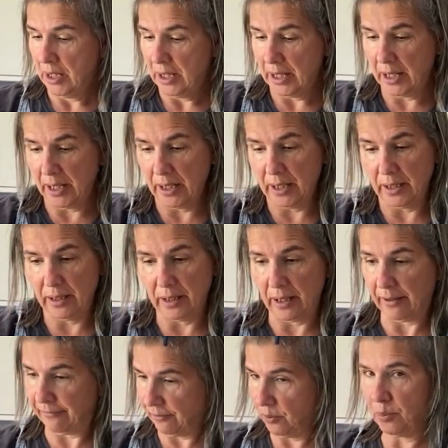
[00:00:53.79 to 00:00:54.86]
And I
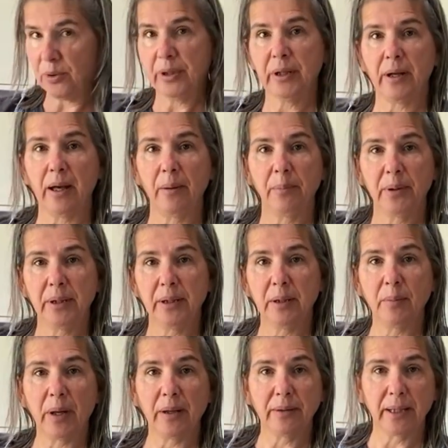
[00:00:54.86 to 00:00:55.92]
feel pretty confident
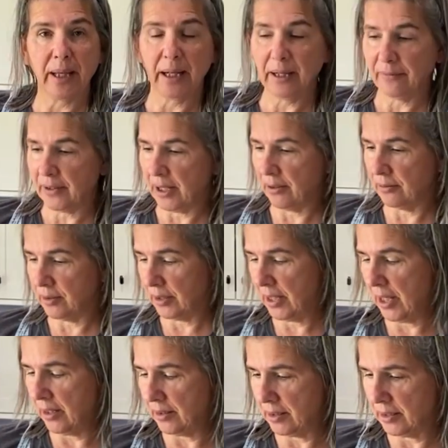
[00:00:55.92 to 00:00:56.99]
about that. I've
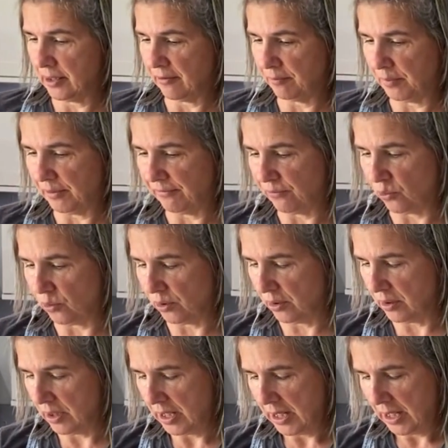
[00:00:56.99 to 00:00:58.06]
canned stuff before.
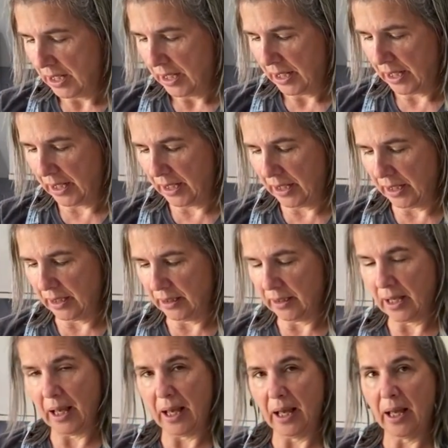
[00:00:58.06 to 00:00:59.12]
And
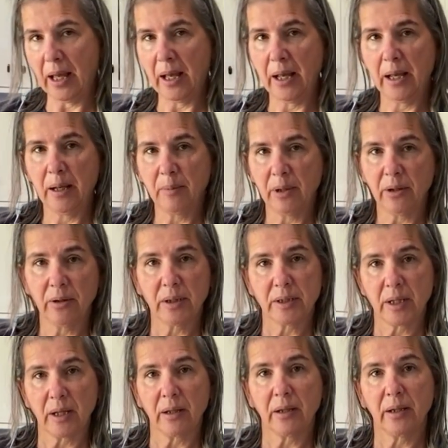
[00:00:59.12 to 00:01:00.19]
I'm here to
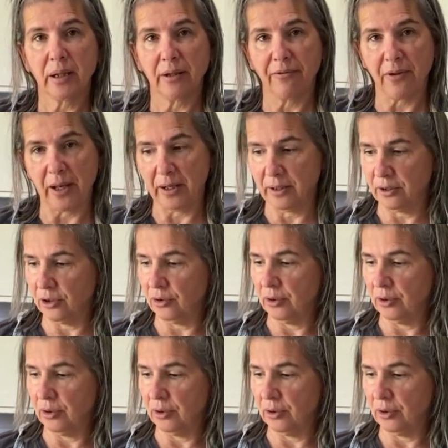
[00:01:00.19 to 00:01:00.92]
tell you that if I can do